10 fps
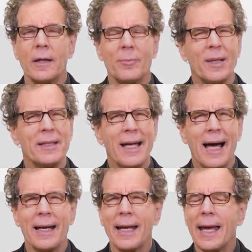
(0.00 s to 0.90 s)
but
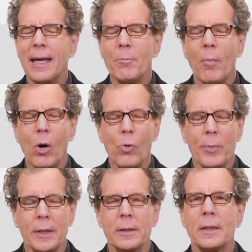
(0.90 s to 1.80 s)
not a
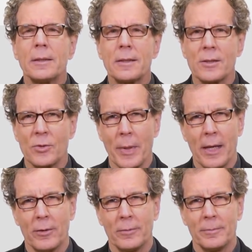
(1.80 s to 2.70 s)
moment to spare.